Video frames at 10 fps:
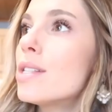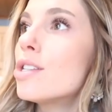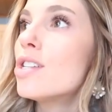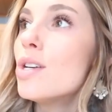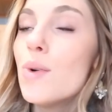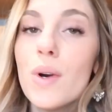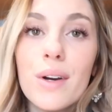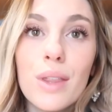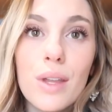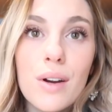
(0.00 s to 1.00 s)
It's
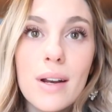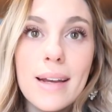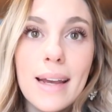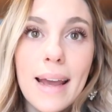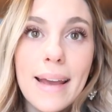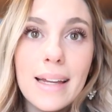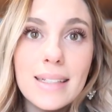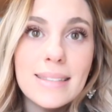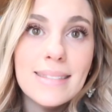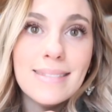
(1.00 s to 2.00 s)
2:30
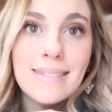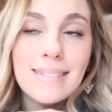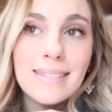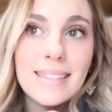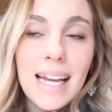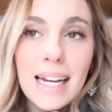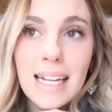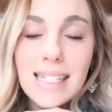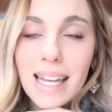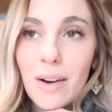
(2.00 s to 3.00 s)
and daddy
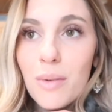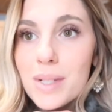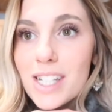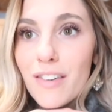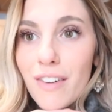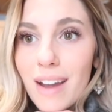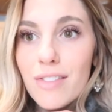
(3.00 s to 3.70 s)
doesn't get home until 5:30.